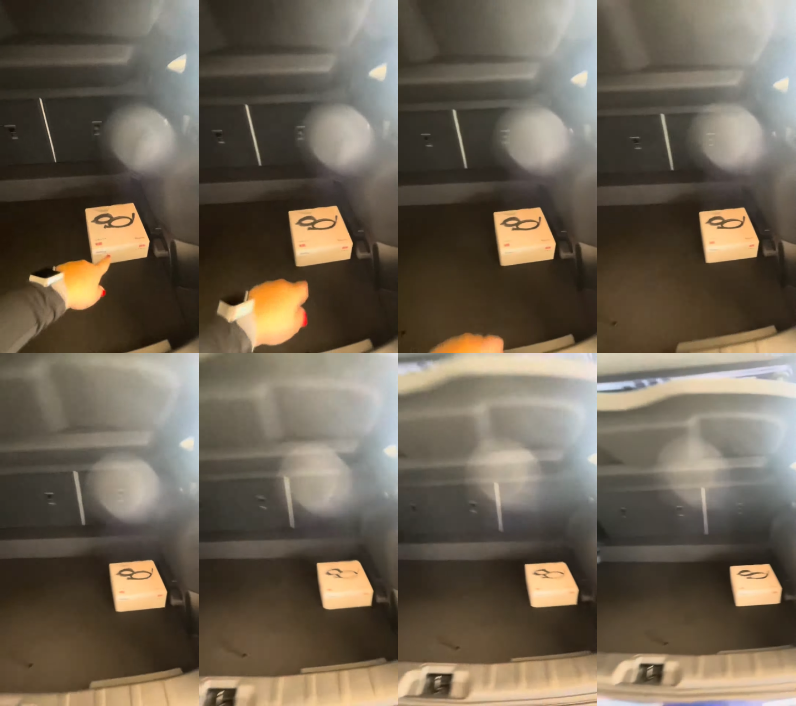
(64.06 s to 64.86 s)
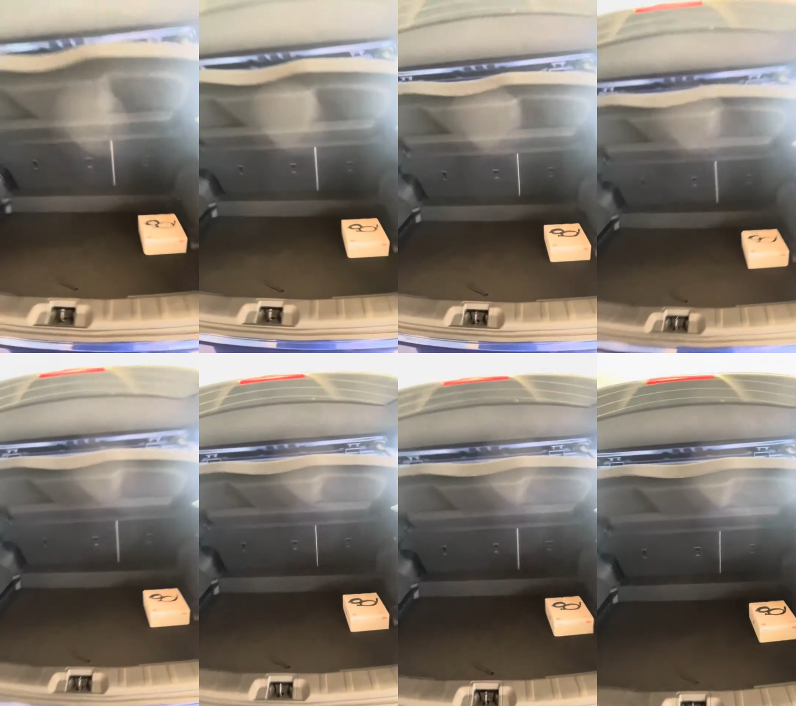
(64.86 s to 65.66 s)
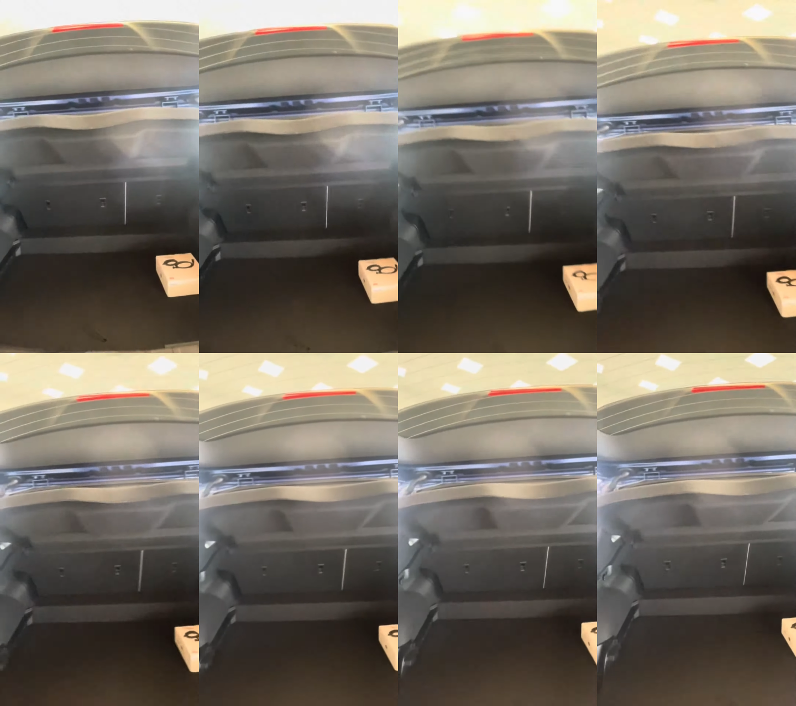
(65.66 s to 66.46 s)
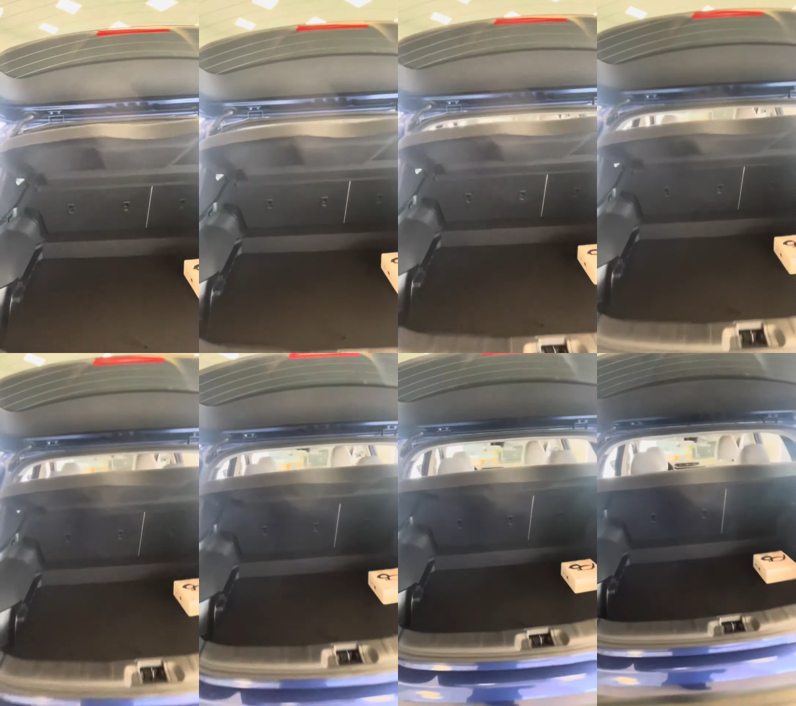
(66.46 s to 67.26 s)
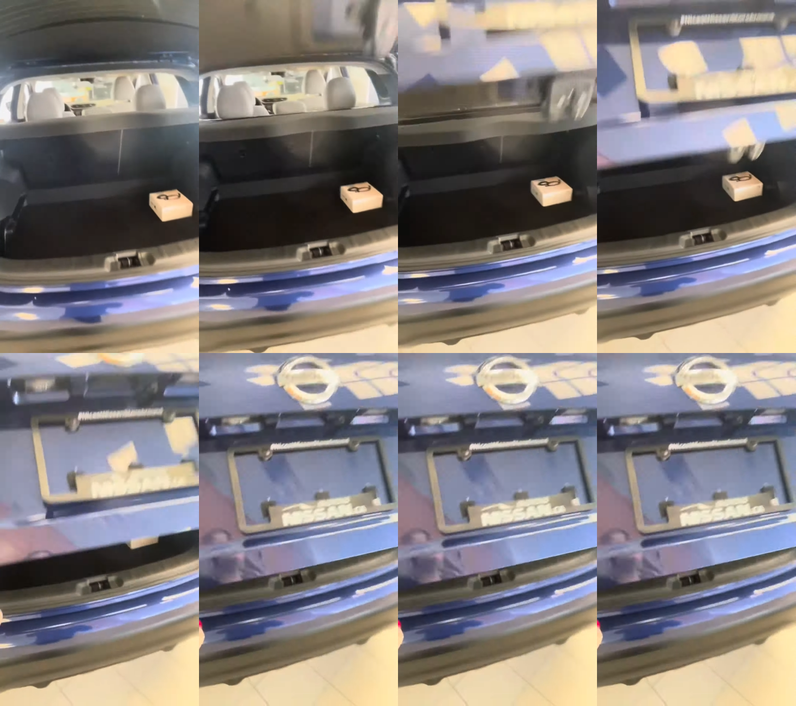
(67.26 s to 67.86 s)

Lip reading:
(no speaker visible)